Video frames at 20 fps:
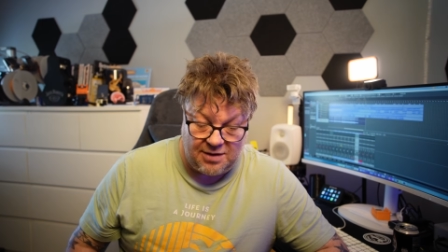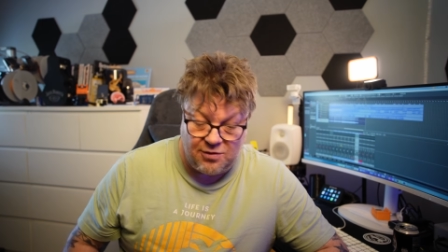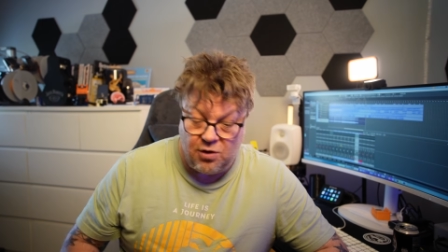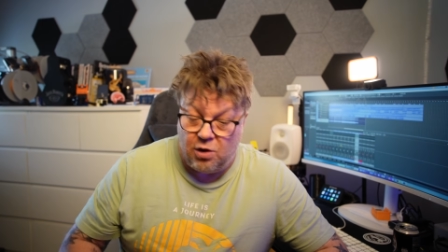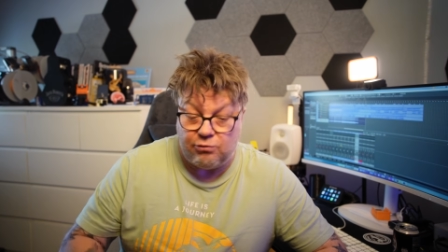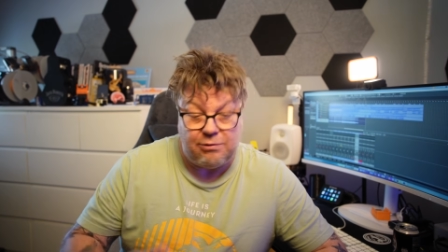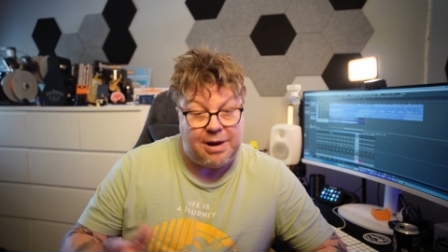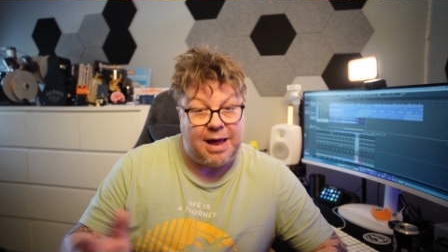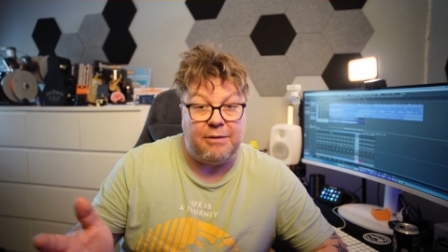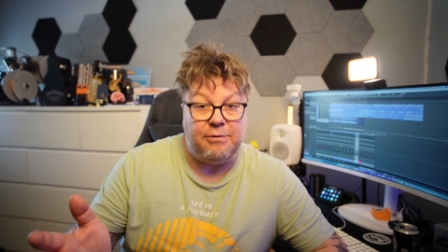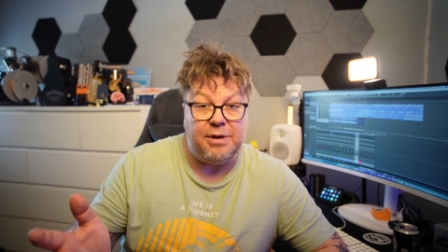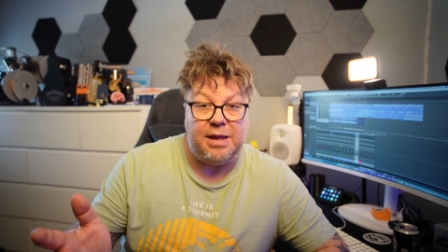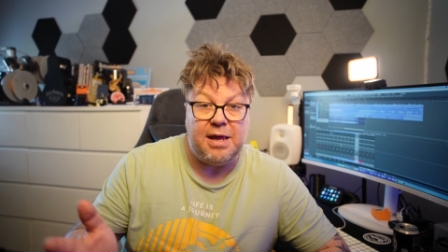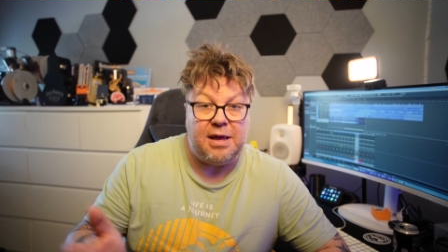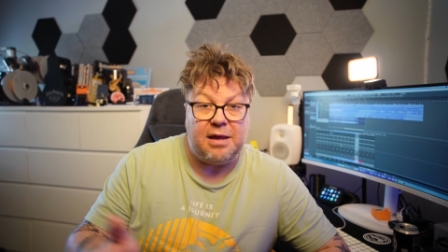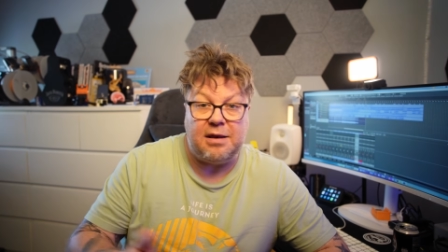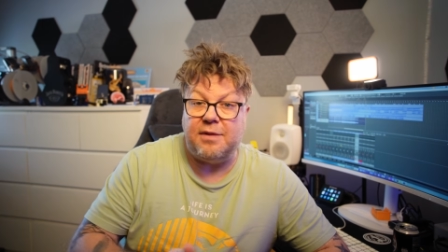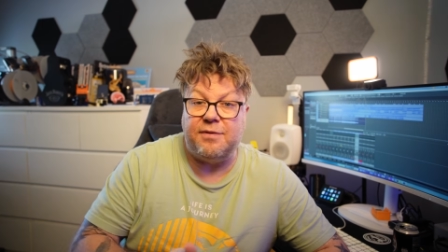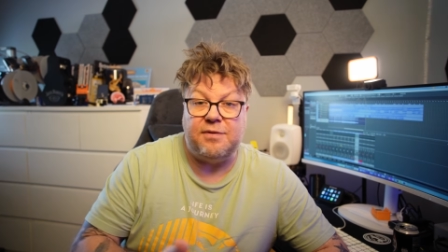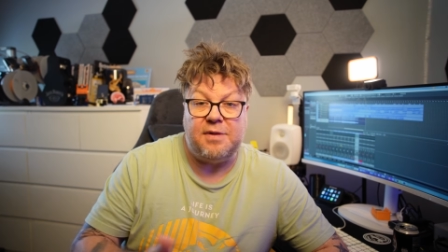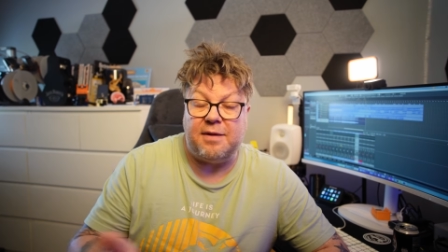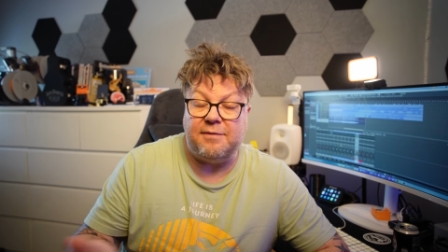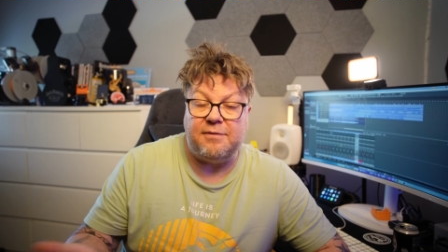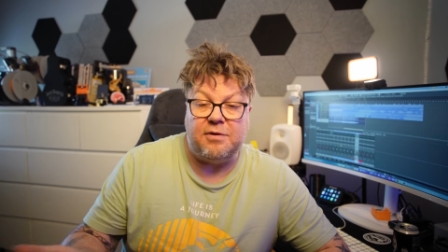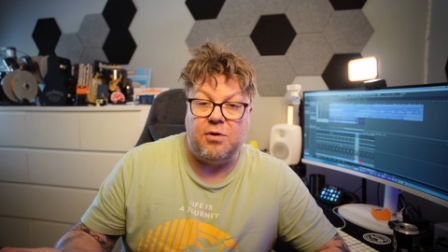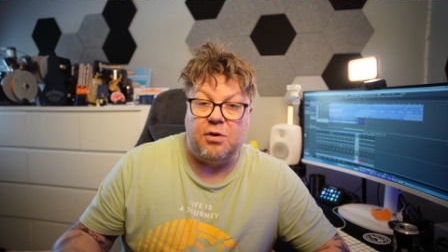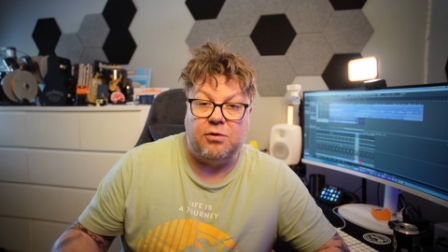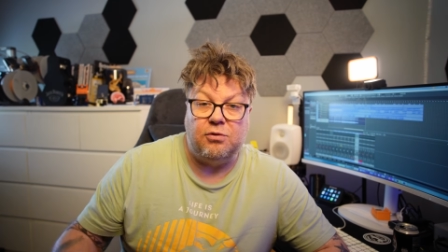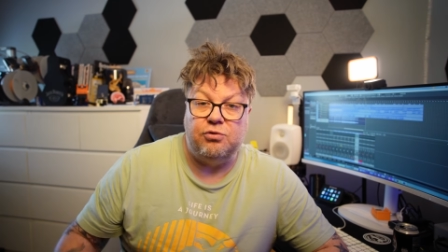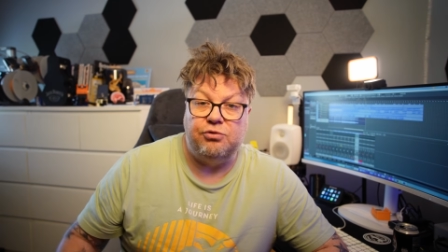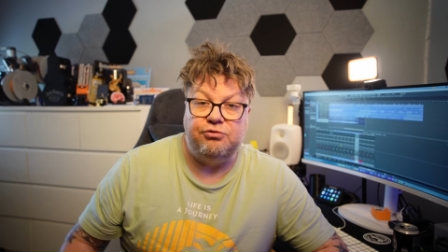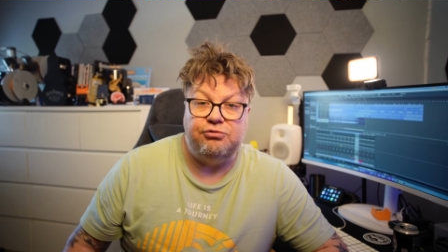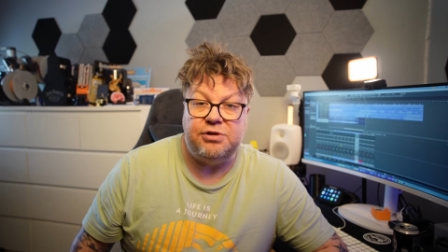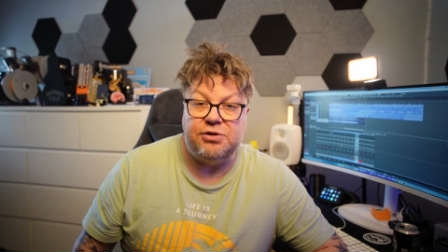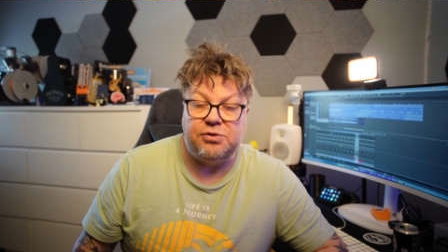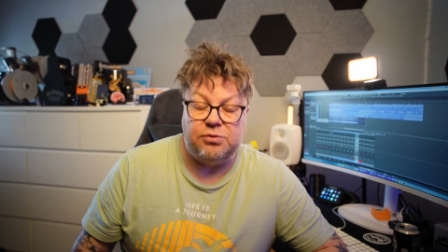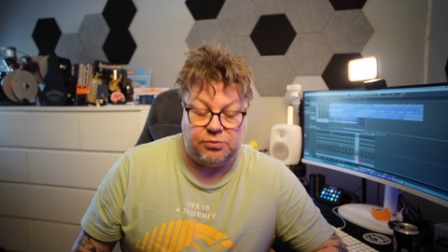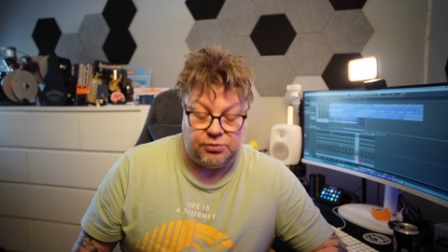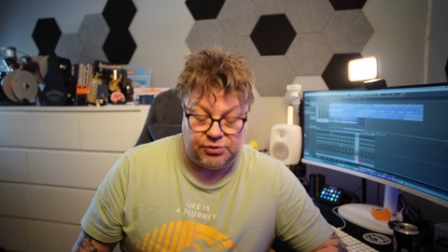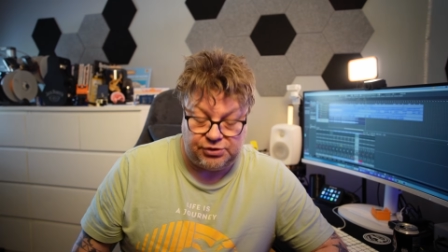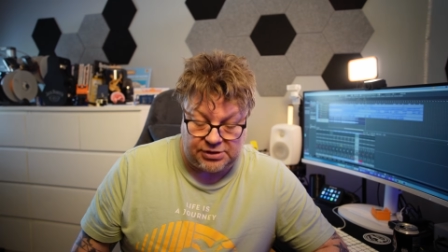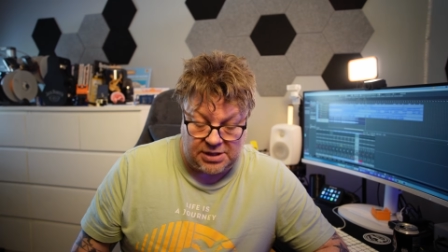I got around it, and I've got good results.